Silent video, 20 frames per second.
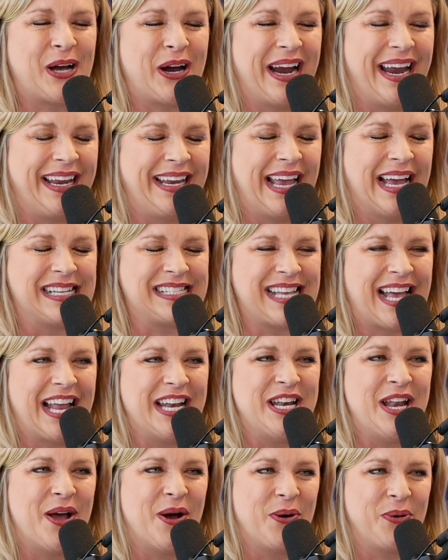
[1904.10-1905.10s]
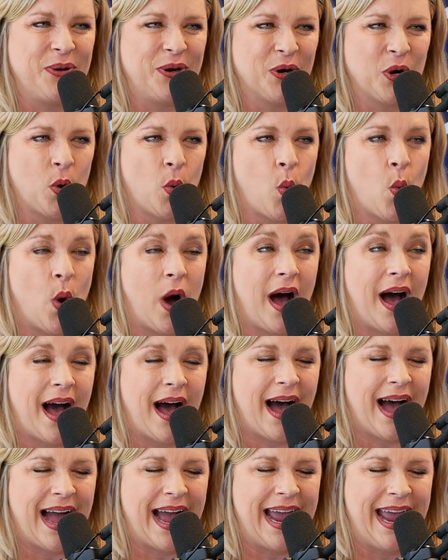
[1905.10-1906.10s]
Yes. Know your
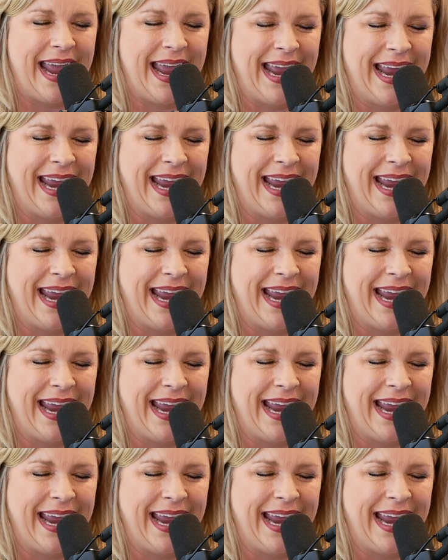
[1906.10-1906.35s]
why.